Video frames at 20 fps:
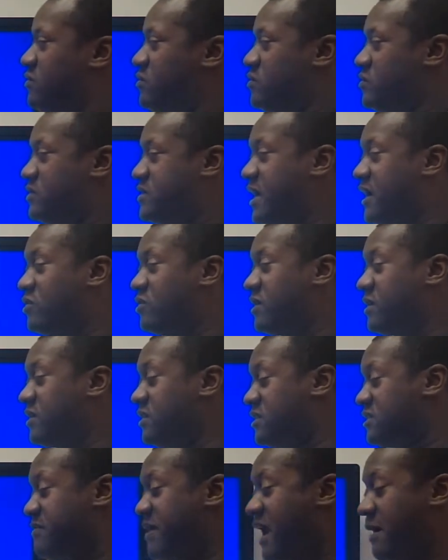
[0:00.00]
We take a look at
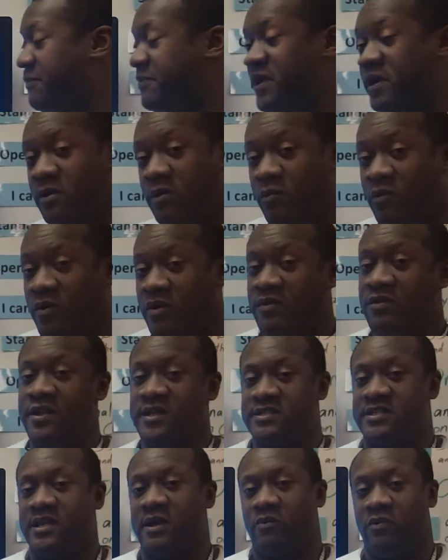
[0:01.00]
this map here. One of the
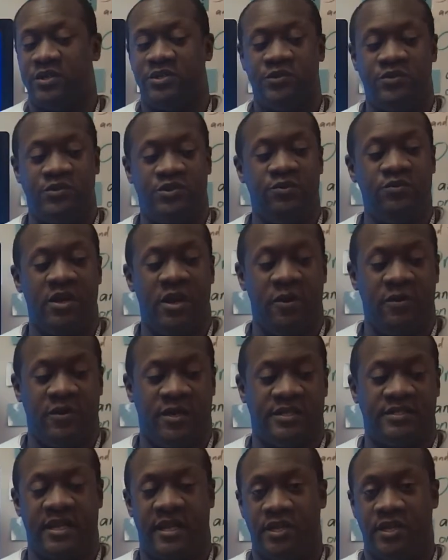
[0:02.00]
things I want you to notice,